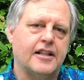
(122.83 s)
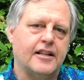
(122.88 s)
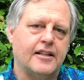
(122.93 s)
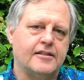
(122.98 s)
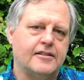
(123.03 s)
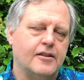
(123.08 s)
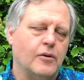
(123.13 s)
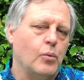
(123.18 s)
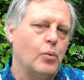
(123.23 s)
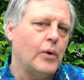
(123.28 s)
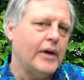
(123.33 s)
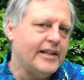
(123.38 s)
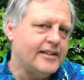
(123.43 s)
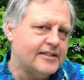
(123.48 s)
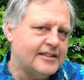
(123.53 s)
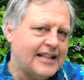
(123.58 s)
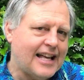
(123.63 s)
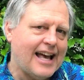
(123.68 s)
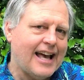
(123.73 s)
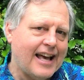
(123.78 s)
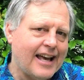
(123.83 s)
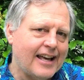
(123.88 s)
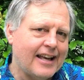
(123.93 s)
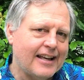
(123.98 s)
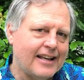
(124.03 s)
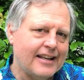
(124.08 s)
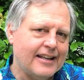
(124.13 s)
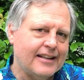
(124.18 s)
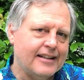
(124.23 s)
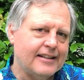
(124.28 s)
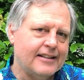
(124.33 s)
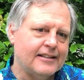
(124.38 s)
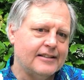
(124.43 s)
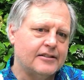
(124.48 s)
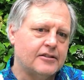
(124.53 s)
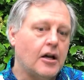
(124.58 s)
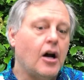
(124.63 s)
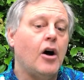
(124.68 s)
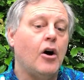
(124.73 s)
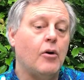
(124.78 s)
things that we say
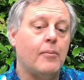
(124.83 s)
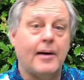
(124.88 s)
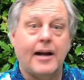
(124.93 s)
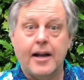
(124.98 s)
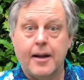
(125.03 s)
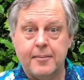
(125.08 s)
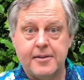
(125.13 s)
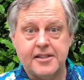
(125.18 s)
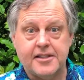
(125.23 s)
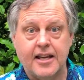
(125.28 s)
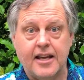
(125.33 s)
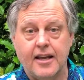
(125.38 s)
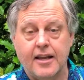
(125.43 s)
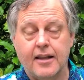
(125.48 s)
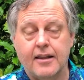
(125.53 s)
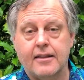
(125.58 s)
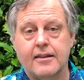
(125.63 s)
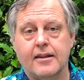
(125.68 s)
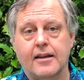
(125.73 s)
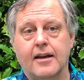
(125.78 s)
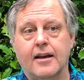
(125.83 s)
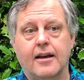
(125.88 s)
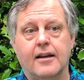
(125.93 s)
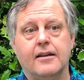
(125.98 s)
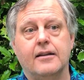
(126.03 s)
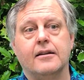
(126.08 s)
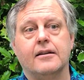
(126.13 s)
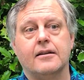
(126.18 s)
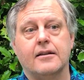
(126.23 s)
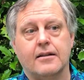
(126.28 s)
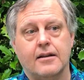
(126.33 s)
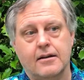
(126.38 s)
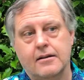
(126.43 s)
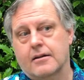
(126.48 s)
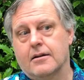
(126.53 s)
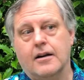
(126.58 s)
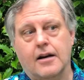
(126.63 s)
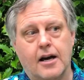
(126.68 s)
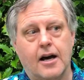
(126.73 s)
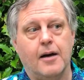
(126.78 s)
is, "Oh, my name is Keith, and
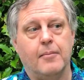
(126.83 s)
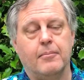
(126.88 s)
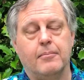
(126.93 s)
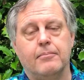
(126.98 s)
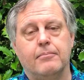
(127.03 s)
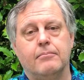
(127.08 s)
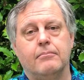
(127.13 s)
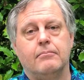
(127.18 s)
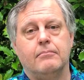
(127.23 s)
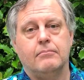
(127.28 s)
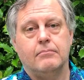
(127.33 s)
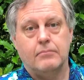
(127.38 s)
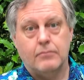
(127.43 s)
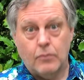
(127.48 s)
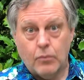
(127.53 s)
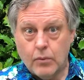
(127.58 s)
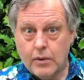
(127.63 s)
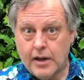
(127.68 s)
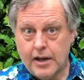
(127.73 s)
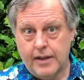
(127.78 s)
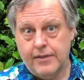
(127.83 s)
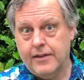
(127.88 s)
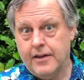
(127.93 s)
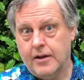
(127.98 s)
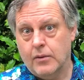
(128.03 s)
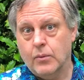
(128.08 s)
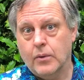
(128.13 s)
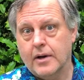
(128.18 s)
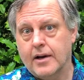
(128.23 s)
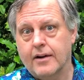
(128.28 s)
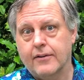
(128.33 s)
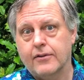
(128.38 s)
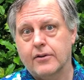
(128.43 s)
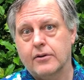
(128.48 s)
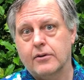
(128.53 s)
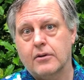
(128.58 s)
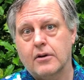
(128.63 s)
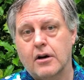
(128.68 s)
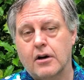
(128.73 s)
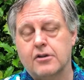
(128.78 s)
I'm," and then
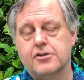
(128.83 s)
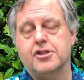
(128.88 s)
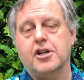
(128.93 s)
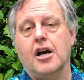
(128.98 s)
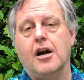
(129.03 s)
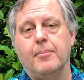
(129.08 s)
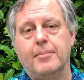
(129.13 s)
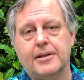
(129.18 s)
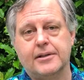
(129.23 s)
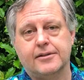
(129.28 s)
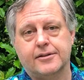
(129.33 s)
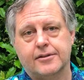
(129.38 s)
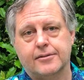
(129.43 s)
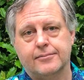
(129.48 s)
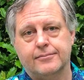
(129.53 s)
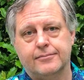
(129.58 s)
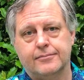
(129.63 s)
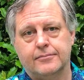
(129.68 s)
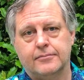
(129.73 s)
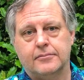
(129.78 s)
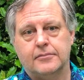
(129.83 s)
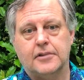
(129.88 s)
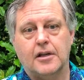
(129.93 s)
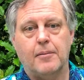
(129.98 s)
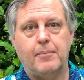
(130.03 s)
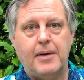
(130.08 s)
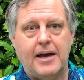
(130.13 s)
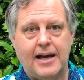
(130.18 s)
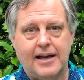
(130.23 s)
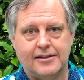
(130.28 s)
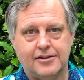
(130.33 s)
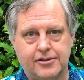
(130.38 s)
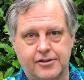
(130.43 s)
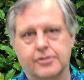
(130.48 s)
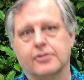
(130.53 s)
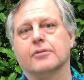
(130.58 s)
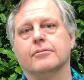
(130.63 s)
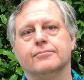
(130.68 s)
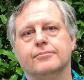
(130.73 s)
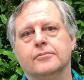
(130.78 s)
whatever our job is, a
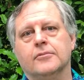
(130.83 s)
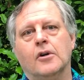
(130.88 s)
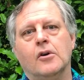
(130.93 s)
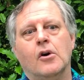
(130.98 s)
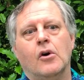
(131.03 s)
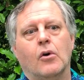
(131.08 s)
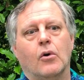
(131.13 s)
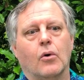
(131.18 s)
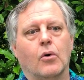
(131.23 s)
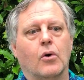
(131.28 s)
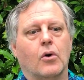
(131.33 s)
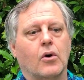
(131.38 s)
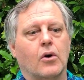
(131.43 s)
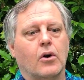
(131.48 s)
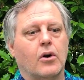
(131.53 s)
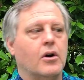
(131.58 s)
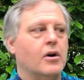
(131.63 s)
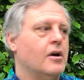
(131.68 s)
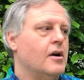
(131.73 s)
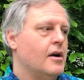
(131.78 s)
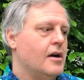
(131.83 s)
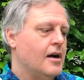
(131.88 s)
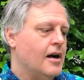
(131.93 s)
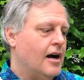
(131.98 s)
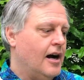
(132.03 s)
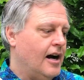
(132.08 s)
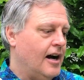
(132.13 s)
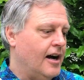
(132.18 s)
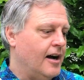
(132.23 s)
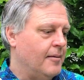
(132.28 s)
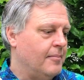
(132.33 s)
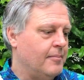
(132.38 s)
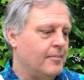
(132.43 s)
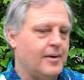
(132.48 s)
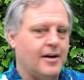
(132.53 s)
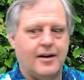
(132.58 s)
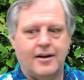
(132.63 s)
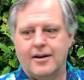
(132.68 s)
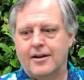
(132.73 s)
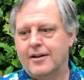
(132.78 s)
pastor, or I'm
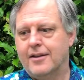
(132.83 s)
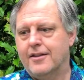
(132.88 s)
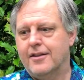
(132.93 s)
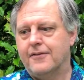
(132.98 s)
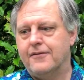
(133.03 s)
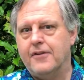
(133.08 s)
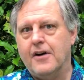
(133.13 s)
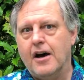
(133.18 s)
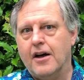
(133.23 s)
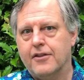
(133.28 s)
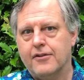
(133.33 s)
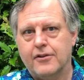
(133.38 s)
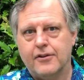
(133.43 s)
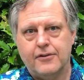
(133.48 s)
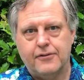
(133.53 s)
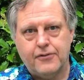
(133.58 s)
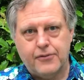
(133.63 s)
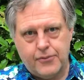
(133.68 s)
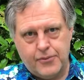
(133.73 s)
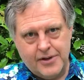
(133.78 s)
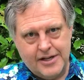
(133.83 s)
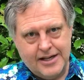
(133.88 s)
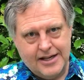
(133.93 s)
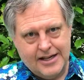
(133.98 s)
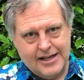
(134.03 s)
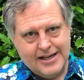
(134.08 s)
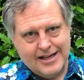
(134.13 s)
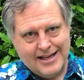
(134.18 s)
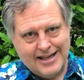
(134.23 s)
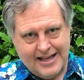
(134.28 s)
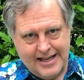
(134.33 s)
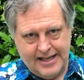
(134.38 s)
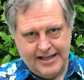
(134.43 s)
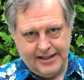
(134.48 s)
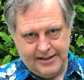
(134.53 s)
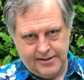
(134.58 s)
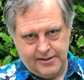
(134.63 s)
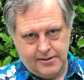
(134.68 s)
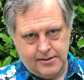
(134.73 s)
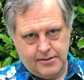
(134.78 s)
uh, the father of three
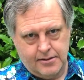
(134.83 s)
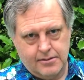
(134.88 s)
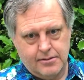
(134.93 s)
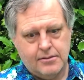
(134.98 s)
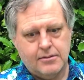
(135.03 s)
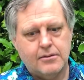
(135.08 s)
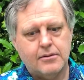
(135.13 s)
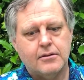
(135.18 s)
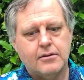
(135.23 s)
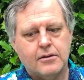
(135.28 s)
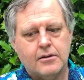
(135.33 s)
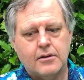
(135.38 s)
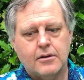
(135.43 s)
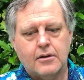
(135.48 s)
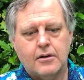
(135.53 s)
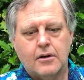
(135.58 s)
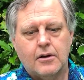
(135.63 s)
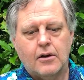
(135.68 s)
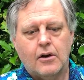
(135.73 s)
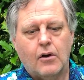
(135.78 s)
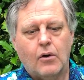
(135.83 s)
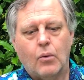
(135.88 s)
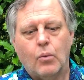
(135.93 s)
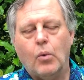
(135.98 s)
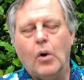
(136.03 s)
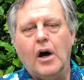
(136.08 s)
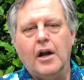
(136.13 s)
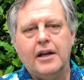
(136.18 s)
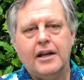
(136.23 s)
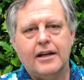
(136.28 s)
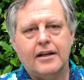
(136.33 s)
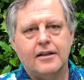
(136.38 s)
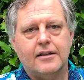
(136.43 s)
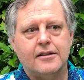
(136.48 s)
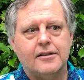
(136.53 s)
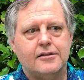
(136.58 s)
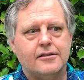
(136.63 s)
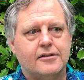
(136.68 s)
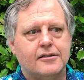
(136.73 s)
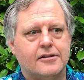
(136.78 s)
kids. One
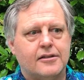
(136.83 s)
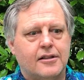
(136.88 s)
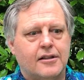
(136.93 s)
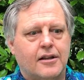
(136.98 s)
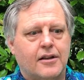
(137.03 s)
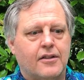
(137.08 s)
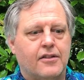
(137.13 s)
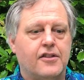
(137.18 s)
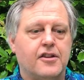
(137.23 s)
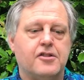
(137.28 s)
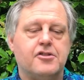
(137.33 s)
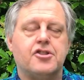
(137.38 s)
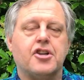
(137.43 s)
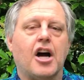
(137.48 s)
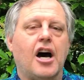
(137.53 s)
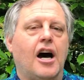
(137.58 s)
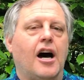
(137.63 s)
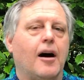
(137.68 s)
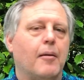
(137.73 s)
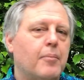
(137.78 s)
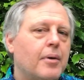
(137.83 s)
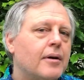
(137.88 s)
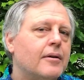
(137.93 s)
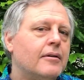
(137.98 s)
is the job,